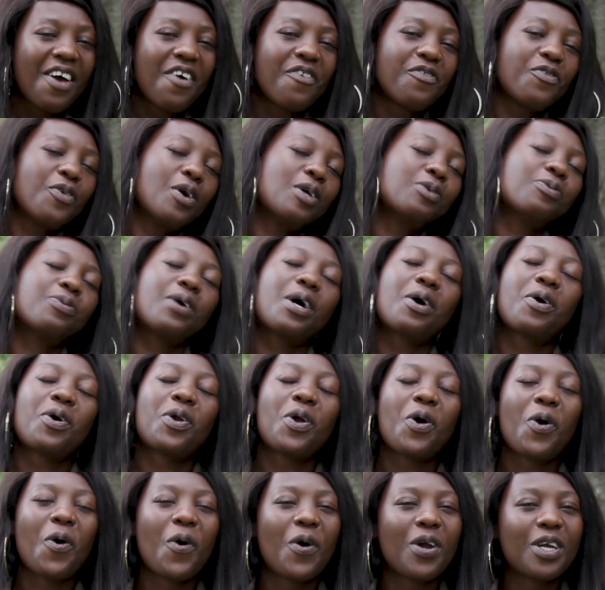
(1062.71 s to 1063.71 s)
Viewers, we are
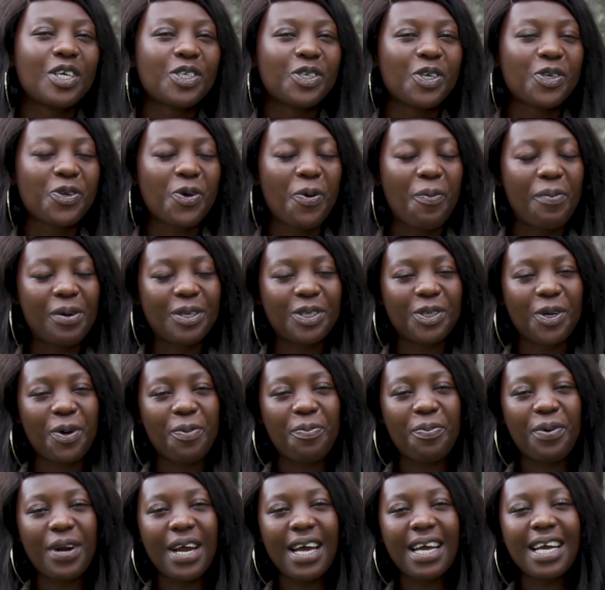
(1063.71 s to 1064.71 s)
gonna go on a short commercial
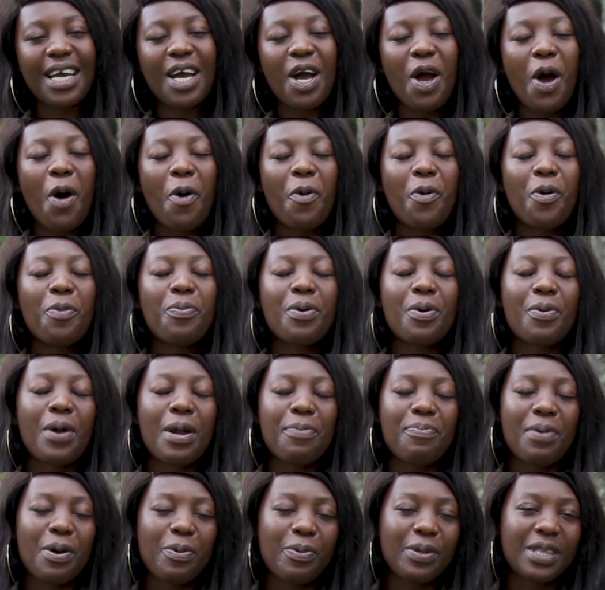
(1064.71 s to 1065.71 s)
break. We'll be
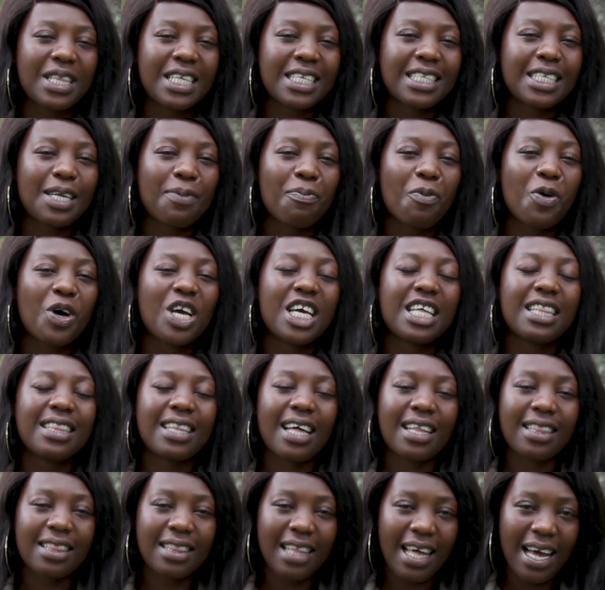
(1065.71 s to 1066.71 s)
right back with this and more in
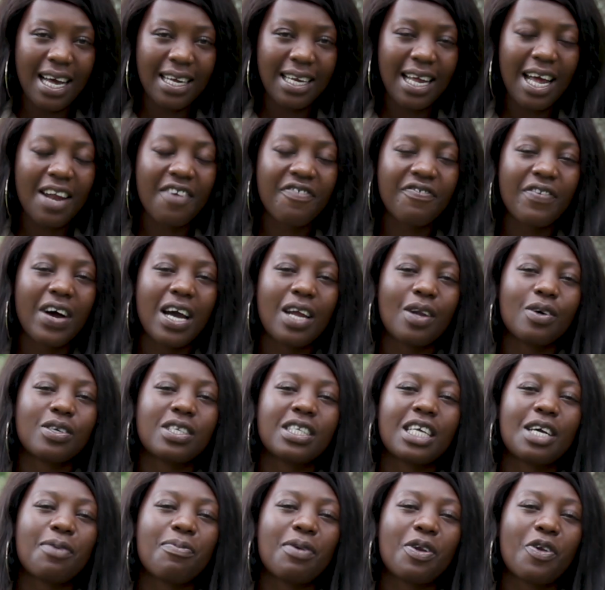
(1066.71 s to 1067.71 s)
the third and final
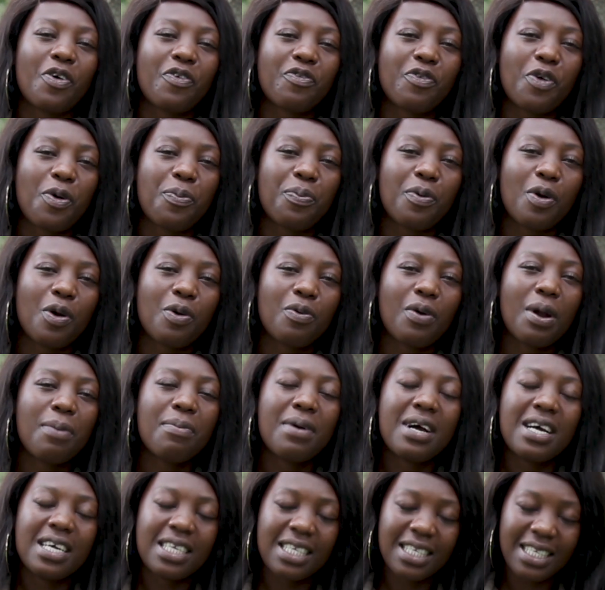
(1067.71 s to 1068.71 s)
segment of your program.
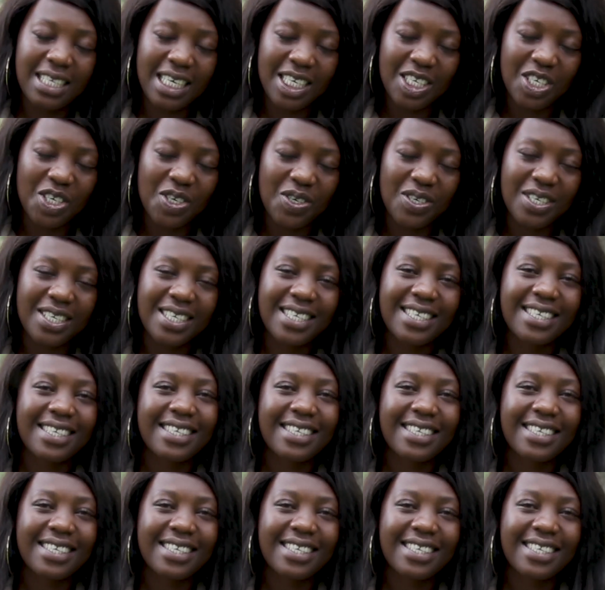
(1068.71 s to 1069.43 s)
Stay tuned.